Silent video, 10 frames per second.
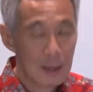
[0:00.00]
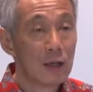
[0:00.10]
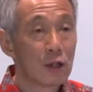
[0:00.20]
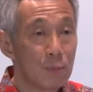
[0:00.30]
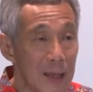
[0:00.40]

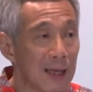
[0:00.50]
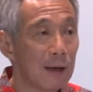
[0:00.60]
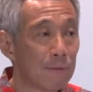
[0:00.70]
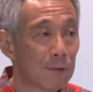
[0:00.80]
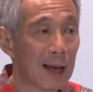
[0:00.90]

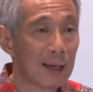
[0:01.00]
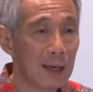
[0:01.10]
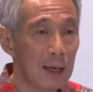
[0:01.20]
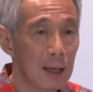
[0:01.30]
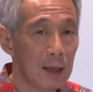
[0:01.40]
speaking
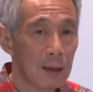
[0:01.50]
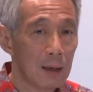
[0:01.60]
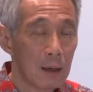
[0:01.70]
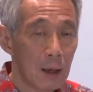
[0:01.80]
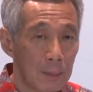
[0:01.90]
frankly,
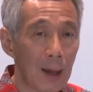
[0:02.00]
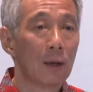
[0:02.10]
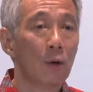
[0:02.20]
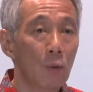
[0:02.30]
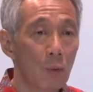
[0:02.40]

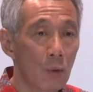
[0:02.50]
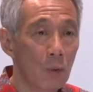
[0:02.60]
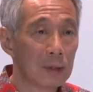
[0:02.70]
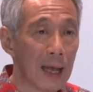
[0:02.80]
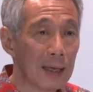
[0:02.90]
but
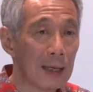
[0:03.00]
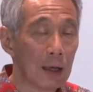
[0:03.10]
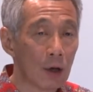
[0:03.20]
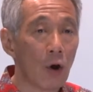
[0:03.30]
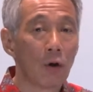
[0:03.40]
taking
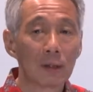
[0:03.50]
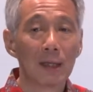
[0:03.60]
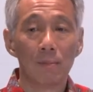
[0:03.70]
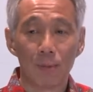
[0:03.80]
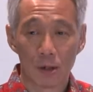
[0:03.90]
a
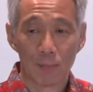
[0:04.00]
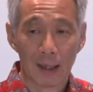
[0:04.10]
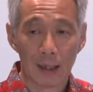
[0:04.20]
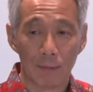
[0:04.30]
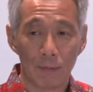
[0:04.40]
long-term
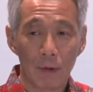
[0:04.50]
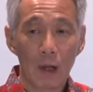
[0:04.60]
perspective